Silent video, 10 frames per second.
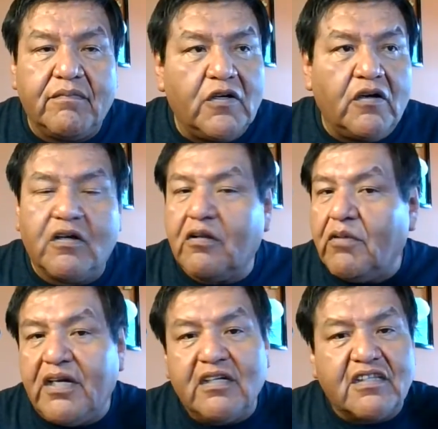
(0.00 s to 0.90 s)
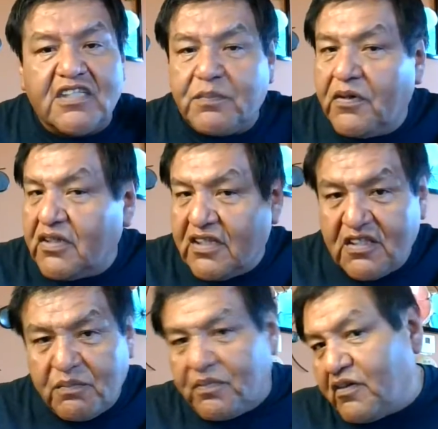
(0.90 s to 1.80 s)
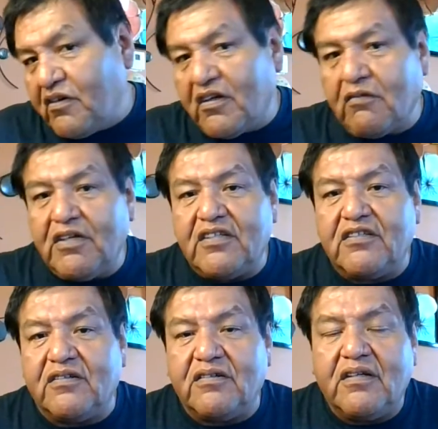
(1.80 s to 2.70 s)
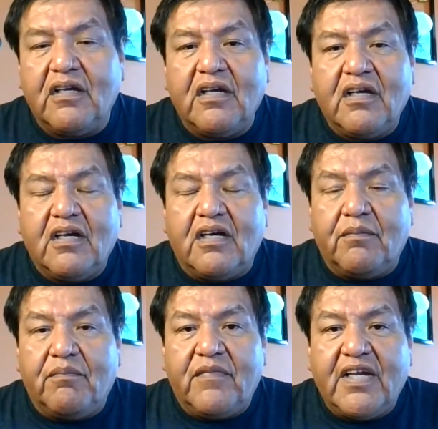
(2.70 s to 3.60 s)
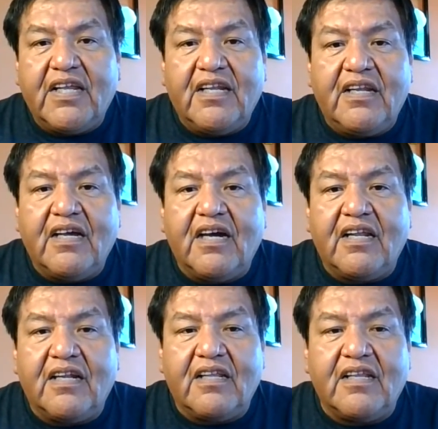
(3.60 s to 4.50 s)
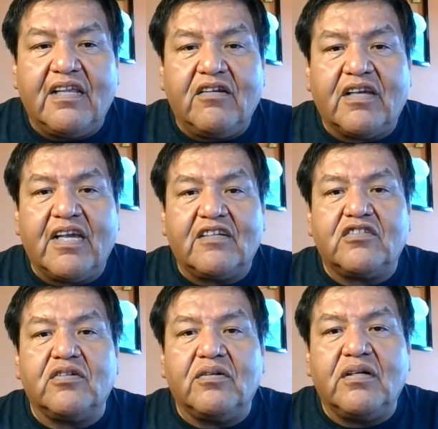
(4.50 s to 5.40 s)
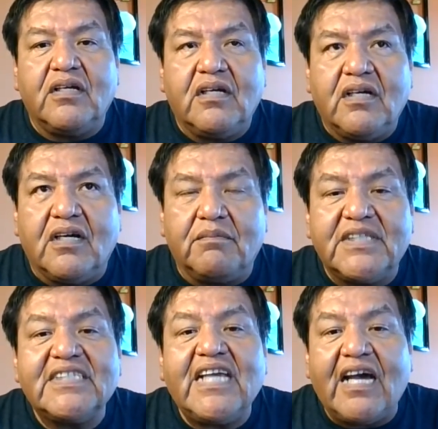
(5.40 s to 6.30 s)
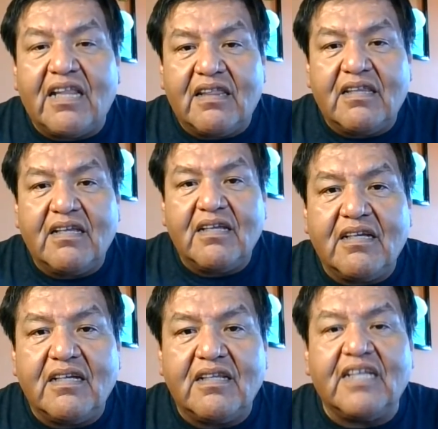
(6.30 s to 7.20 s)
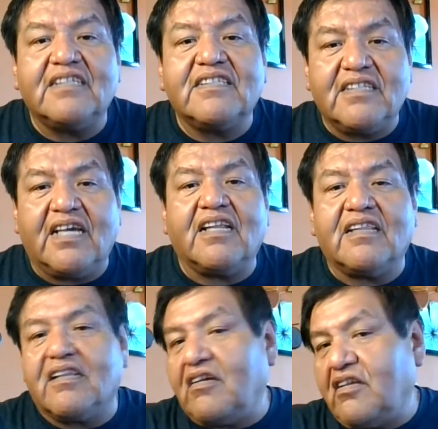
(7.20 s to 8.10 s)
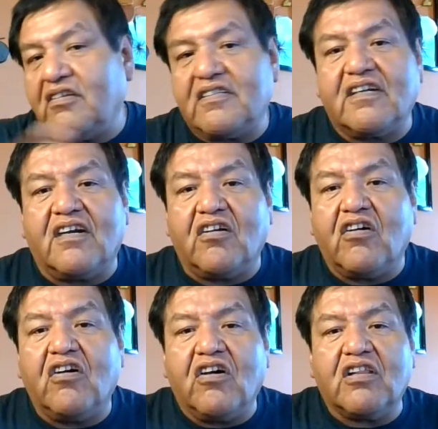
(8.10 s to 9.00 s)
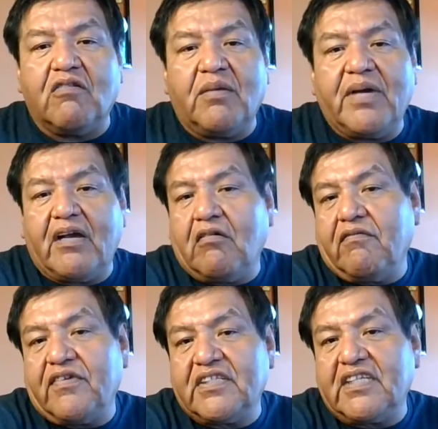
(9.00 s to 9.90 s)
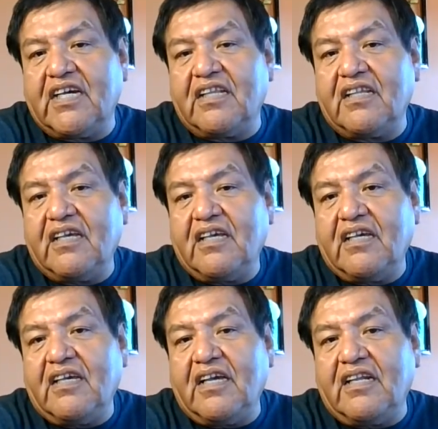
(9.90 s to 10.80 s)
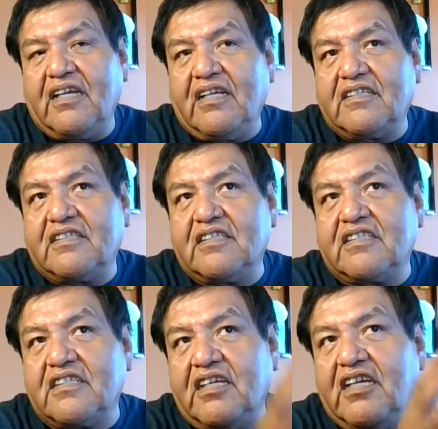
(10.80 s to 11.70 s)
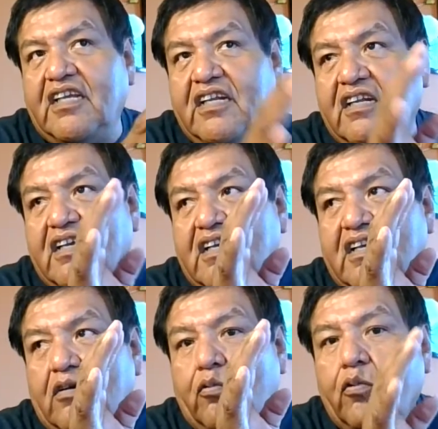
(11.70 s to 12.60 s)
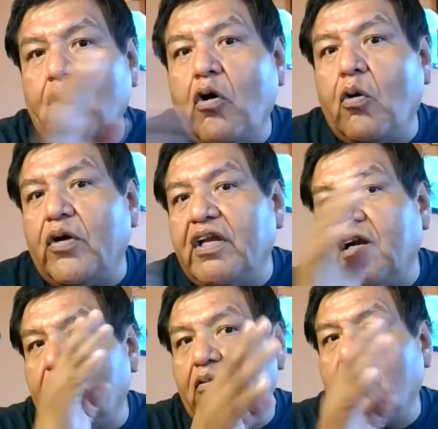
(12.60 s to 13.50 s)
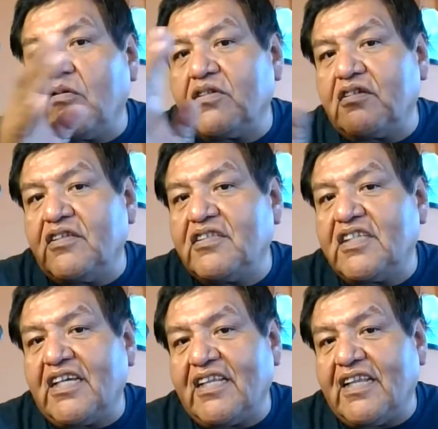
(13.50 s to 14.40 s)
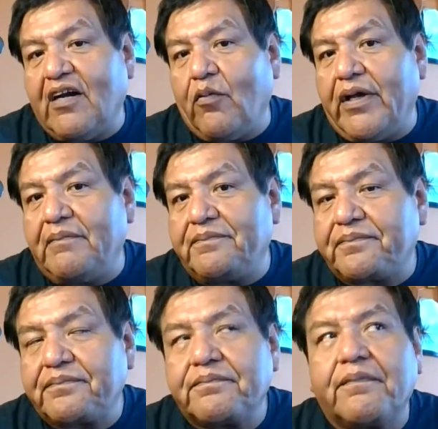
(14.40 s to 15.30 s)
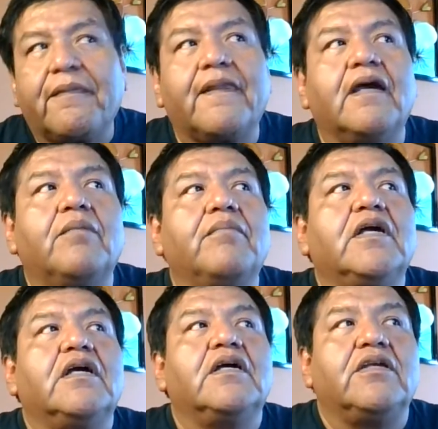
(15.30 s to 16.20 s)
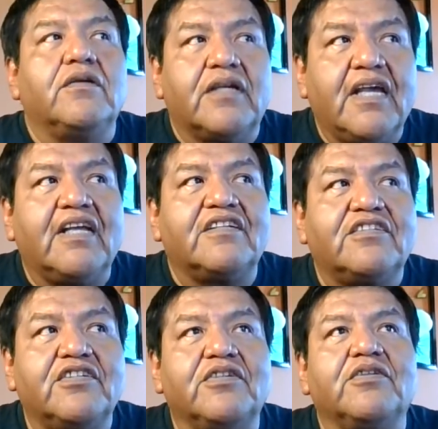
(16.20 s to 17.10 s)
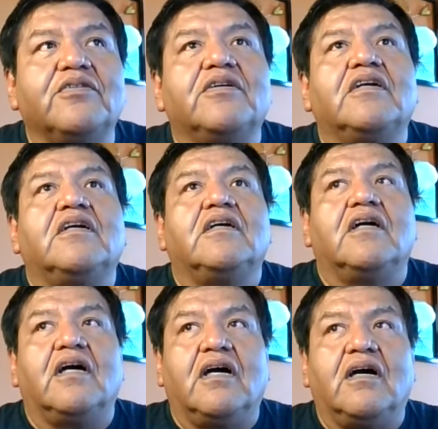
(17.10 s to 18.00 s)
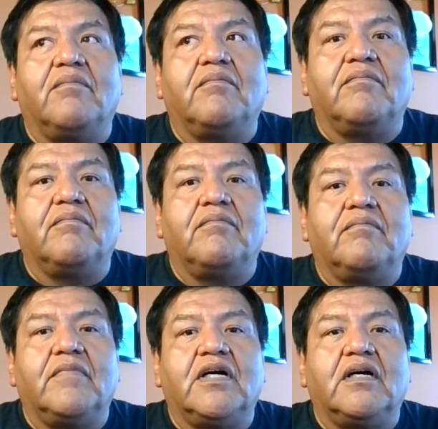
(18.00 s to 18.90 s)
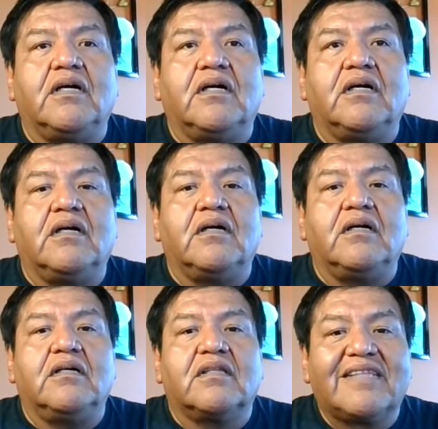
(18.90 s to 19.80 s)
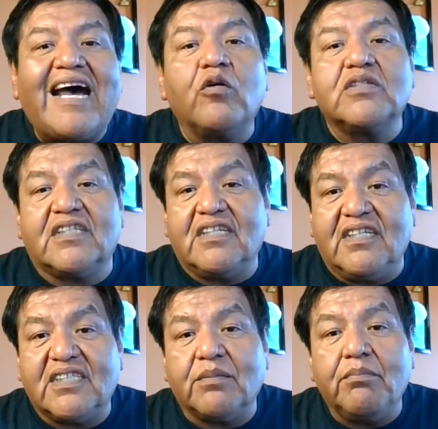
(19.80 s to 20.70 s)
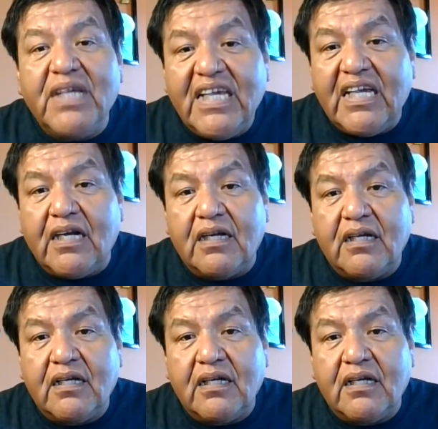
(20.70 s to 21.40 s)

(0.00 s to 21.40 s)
all the way hutas, all the way to 99, and then you get to siant, and then siant, and you start all the way back over siant, and it's just in a row, so you say it that way. You get to 1,000 is mir.